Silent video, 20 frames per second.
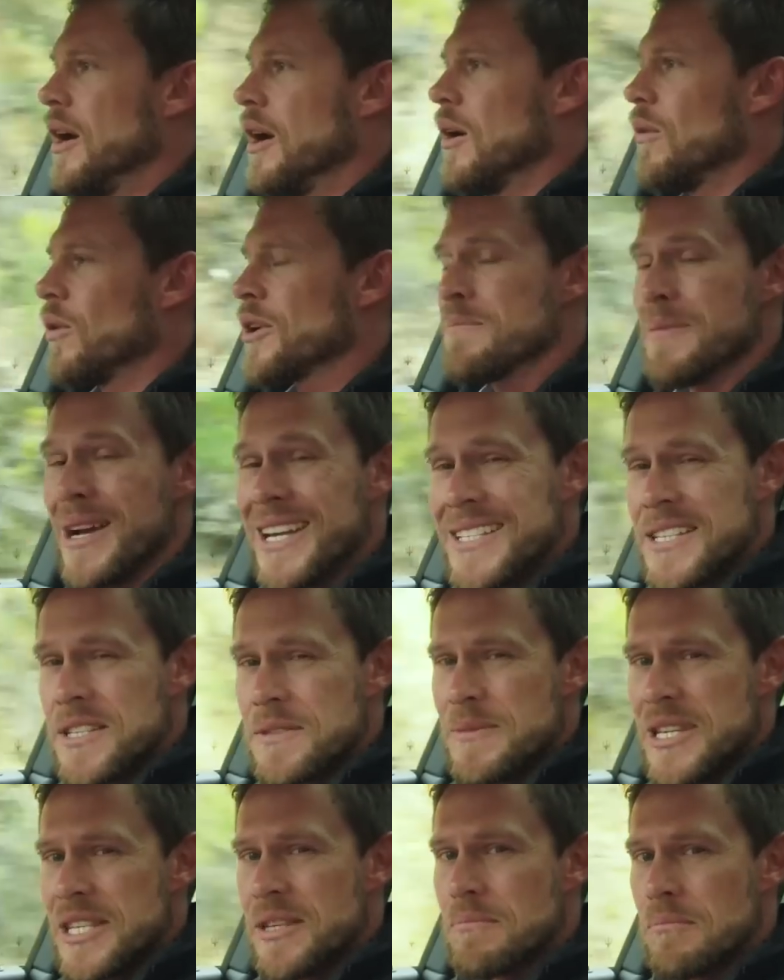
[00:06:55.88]
What amazes
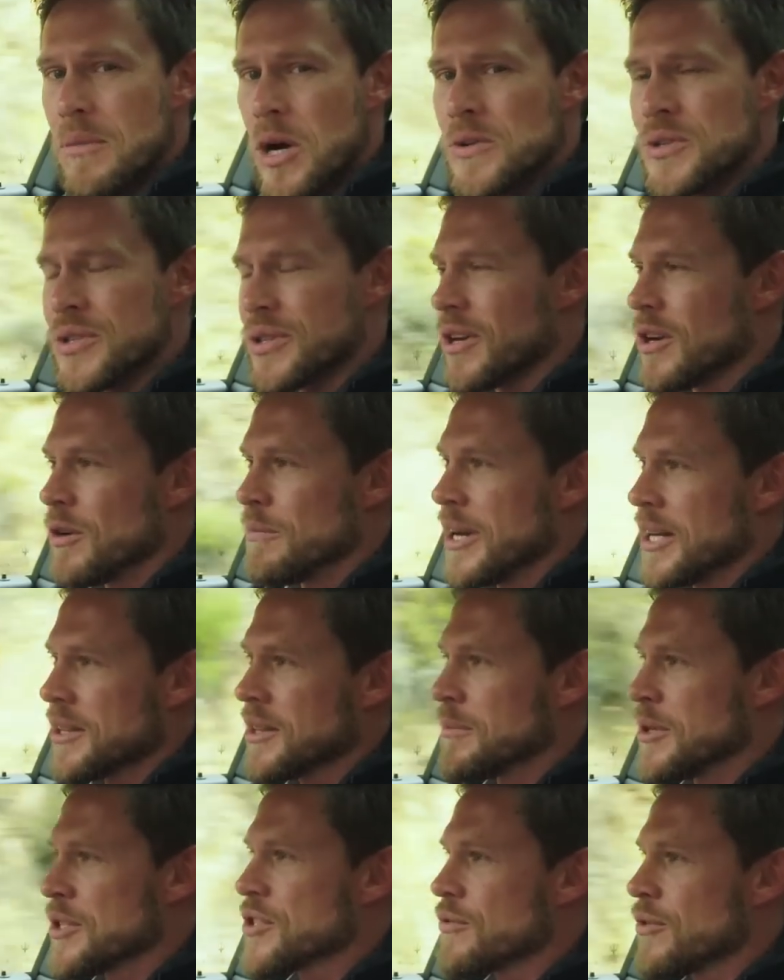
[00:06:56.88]
me the most though about
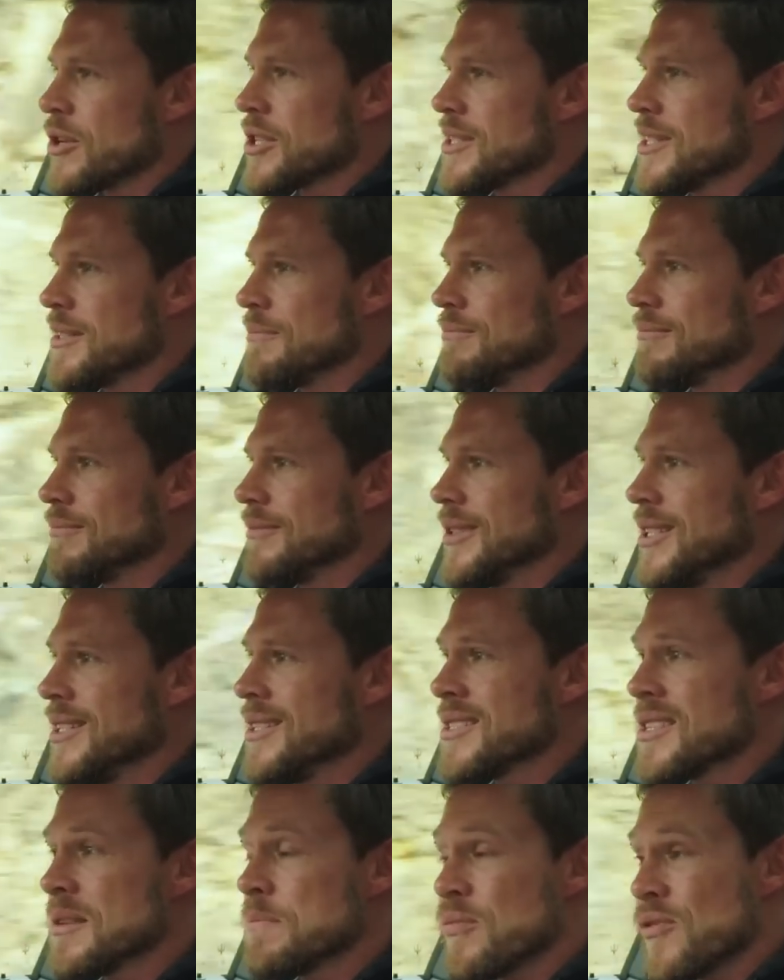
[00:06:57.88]
the Maserati
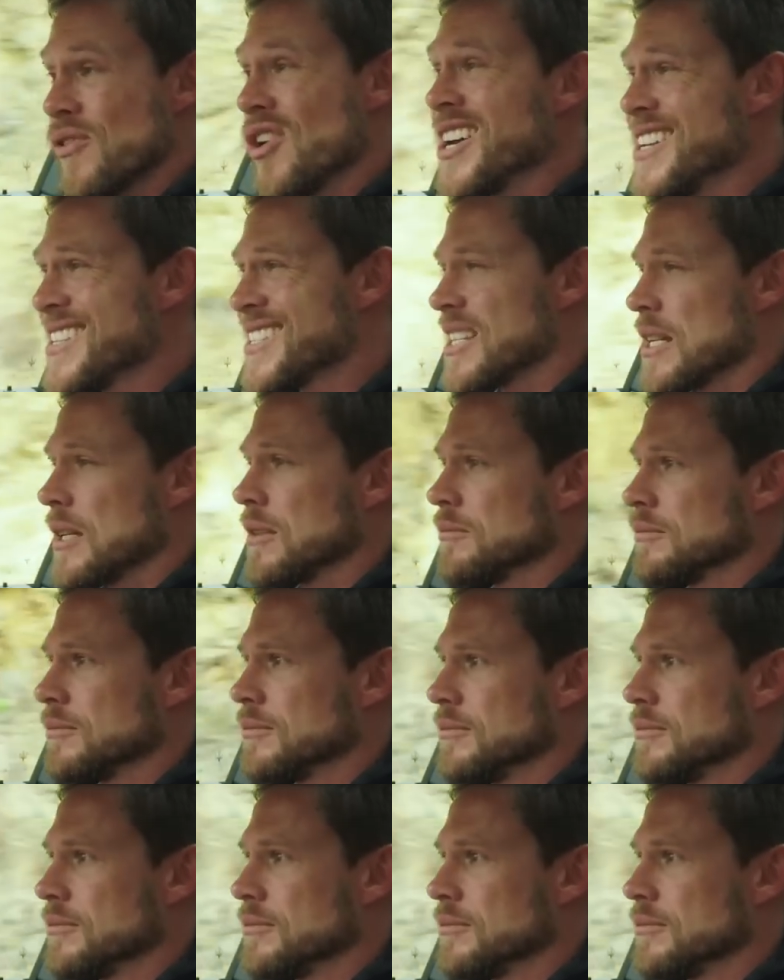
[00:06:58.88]
is the pricing.